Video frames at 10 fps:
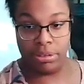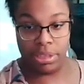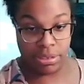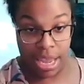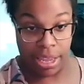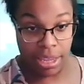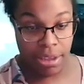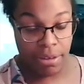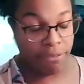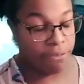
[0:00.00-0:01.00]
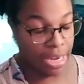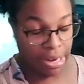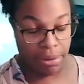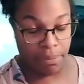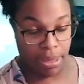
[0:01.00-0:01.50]
this day,
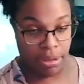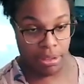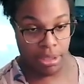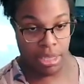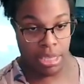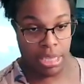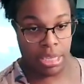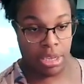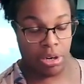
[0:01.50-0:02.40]
very well.